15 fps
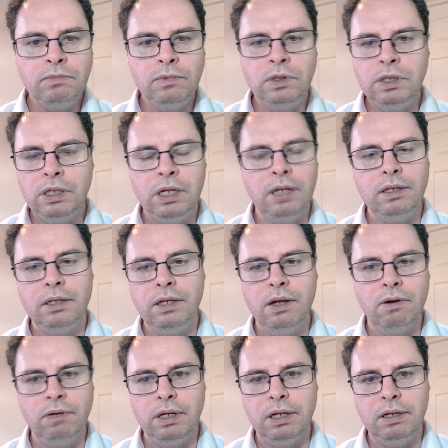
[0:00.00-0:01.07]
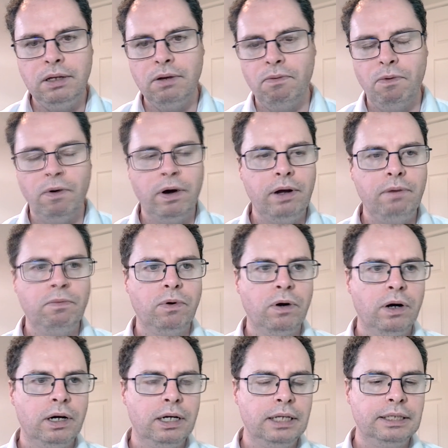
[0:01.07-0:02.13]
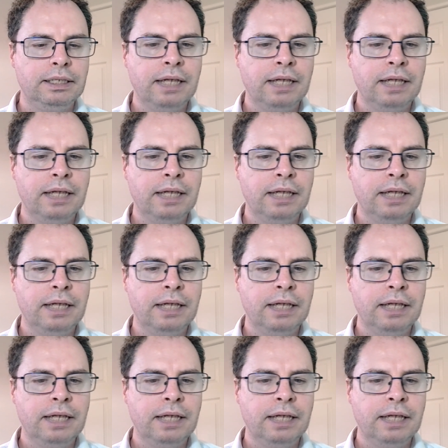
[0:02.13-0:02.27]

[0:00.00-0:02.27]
the run was